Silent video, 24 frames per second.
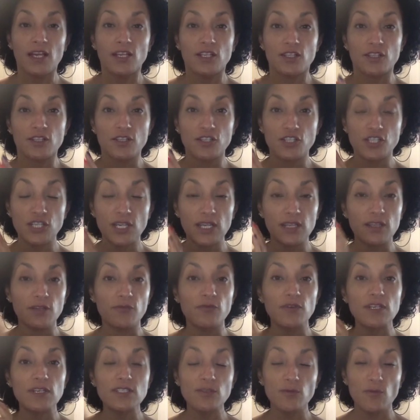The
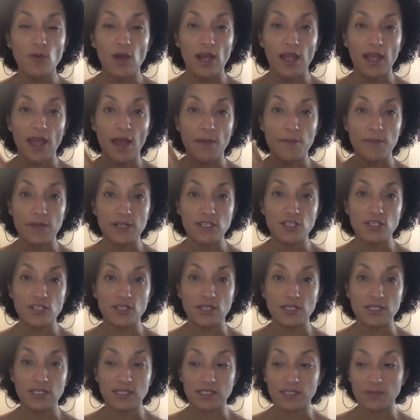reason why I mentioned
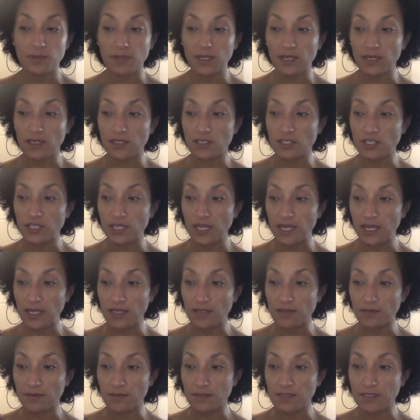this is because she
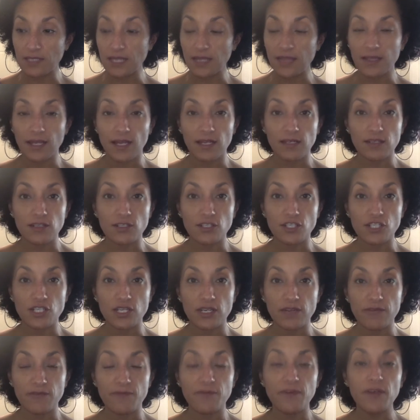had said that she
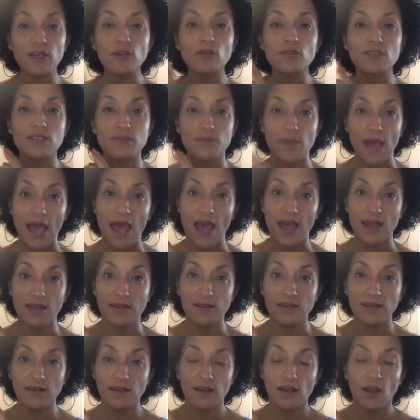feels bad
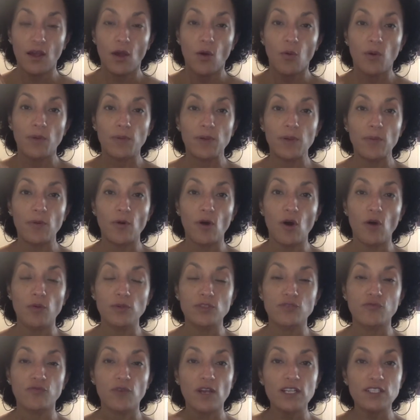when people are
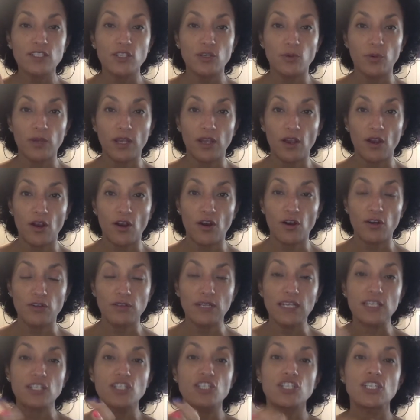always rescuing her,
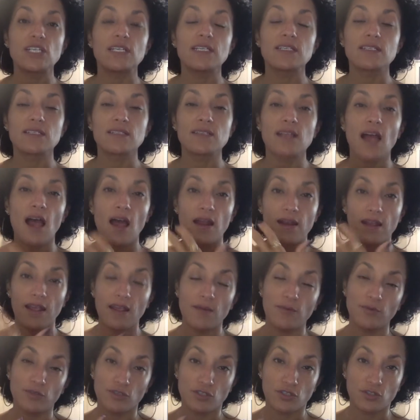like she's not
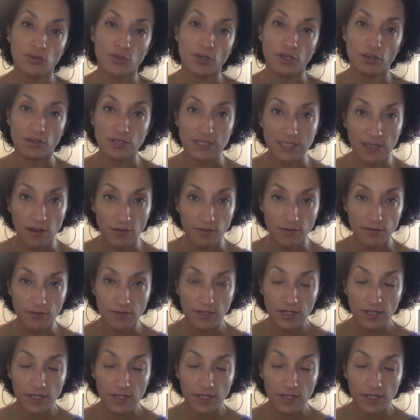able to do it herself.